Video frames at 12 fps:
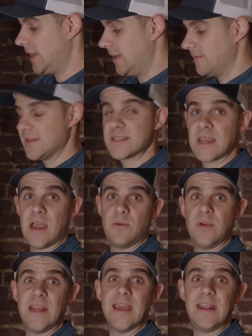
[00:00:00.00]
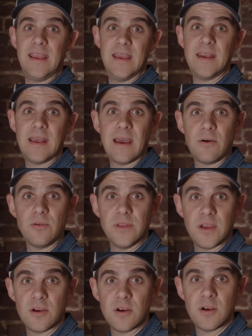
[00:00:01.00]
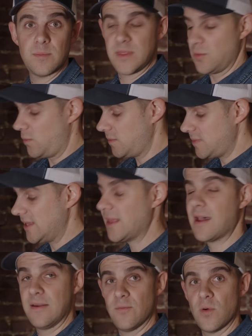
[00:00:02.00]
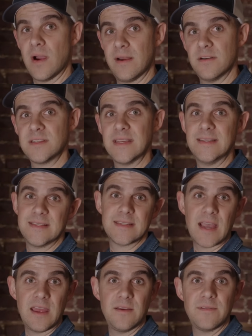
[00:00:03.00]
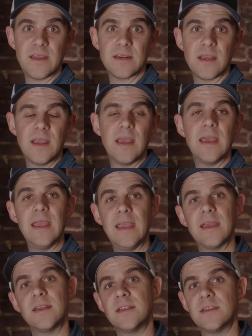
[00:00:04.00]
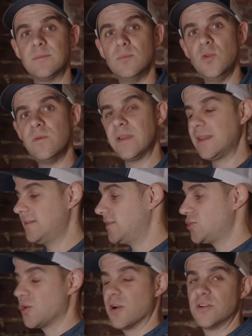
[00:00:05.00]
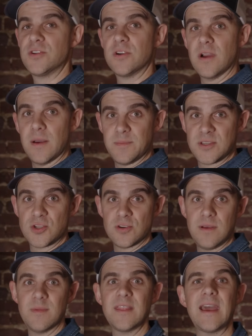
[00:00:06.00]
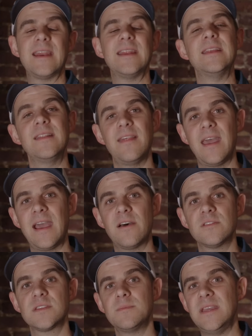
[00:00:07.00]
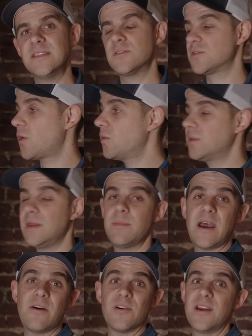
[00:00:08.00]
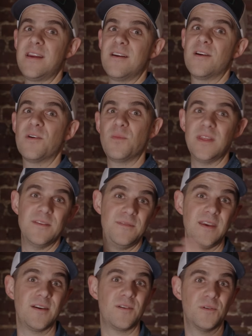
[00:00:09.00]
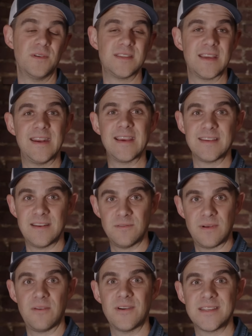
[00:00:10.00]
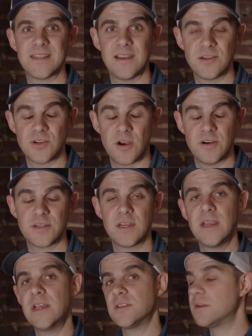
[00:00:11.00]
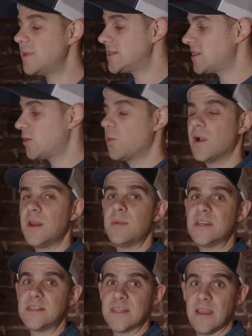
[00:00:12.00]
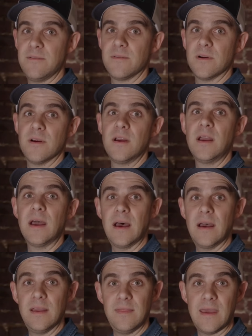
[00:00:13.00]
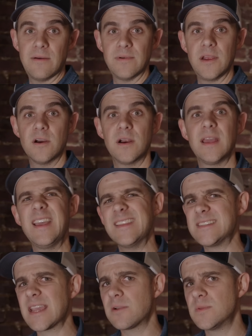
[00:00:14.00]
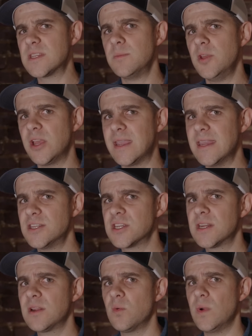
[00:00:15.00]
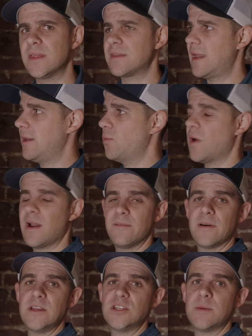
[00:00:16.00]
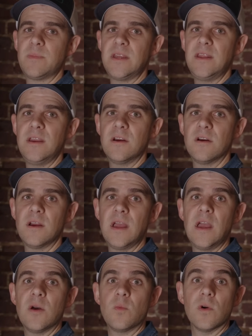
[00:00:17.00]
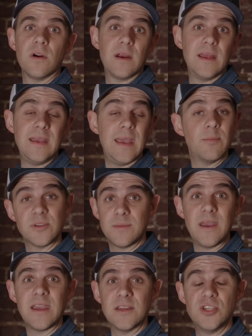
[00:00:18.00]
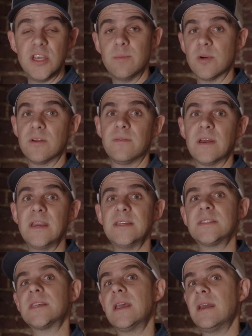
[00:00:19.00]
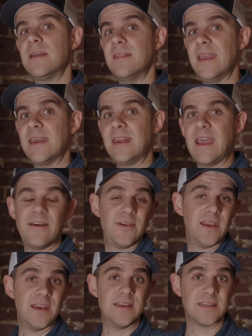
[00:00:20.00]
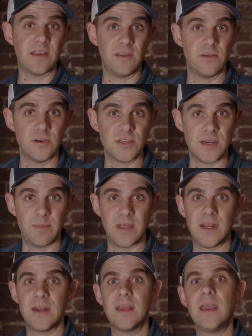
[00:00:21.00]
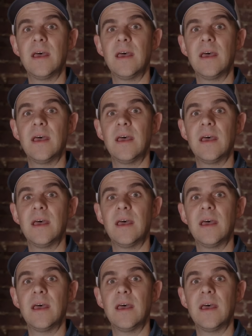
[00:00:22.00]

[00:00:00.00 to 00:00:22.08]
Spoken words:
If this guy would get hit out on the curb, there would be live wires inside of it. And moving the charger upstream of that into the house means there's only power here when the vehicle is connected and requesting a charge. So it makes it quite a bit safer in that regard. The second was communication. With a Wi-Fi chip in here, we're able to make a cheaper device than having a cellular chip in it.